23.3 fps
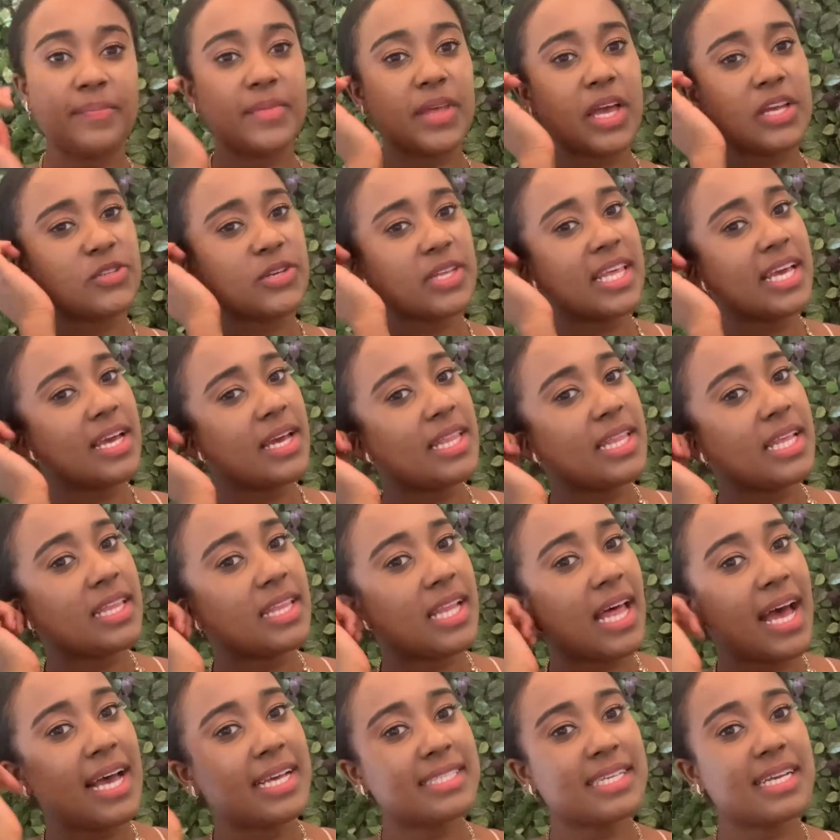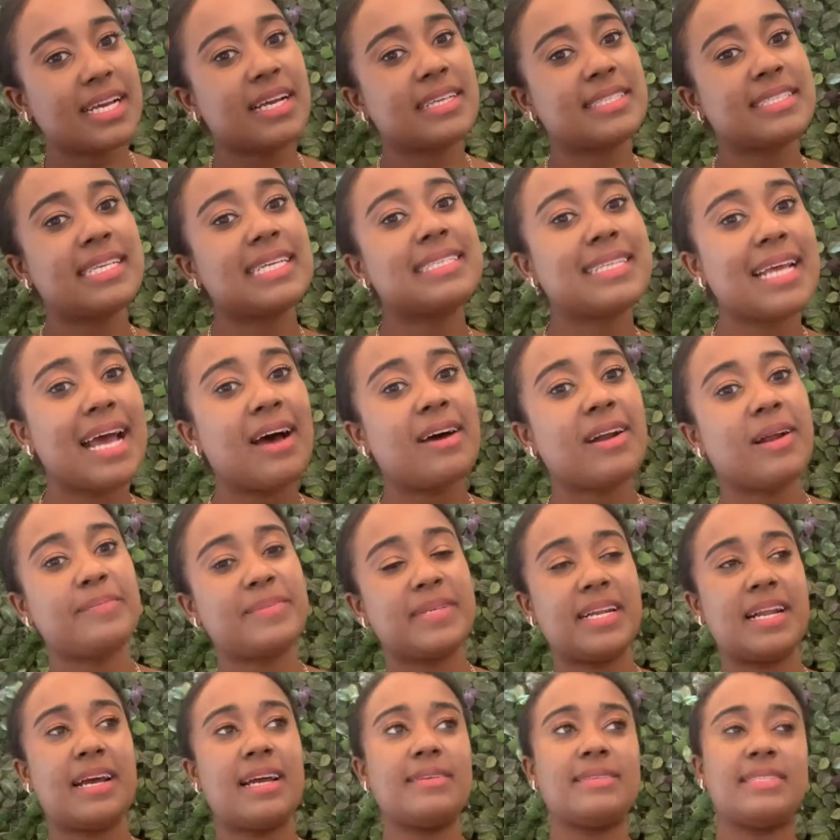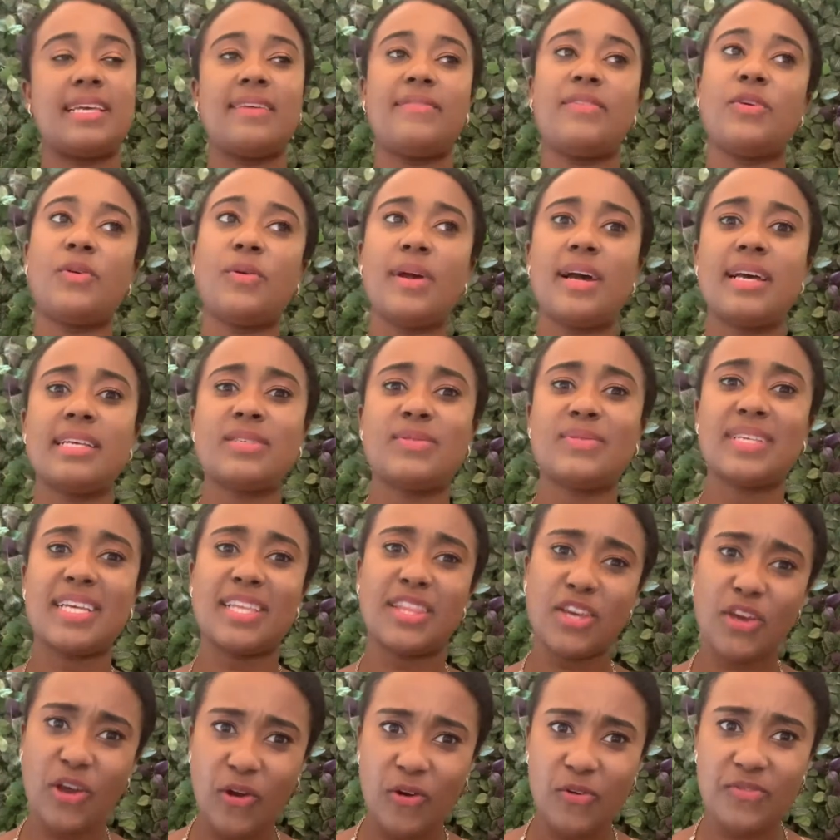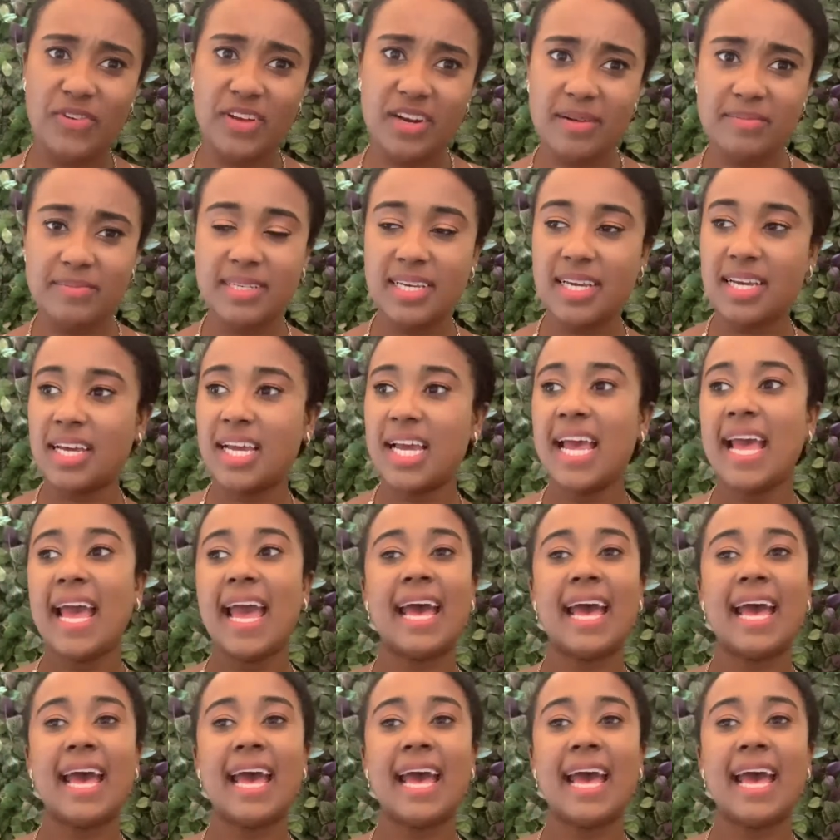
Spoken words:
So I think in the last like sit down update I was giving you guys, it was like the COVID update,